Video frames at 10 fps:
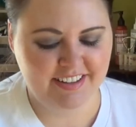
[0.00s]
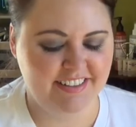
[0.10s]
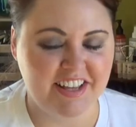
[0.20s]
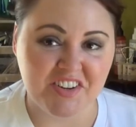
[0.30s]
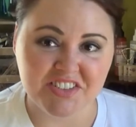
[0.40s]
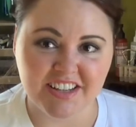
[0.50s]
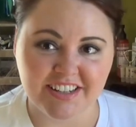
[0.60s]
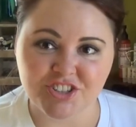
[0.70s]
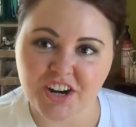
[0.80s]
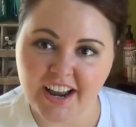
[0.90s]
that I was going
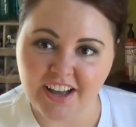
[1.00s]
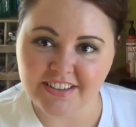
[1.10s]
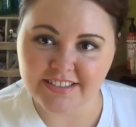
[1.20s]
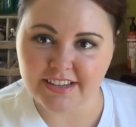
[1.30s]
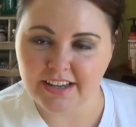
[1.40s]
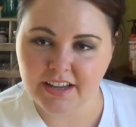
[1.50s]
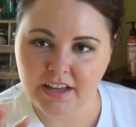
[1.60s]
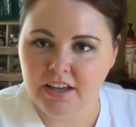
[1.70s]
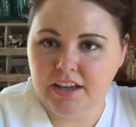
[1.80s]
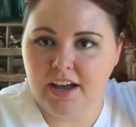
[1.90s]
to try out and see
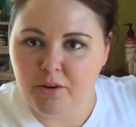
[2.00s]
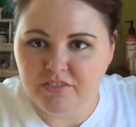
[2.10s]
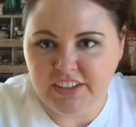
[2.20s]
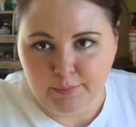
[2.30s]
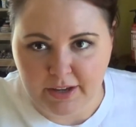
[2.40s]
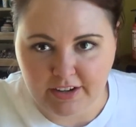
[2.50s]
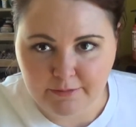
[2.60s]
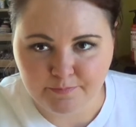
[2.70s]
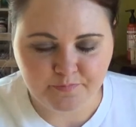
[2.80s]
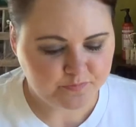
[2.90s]
how I feel about it.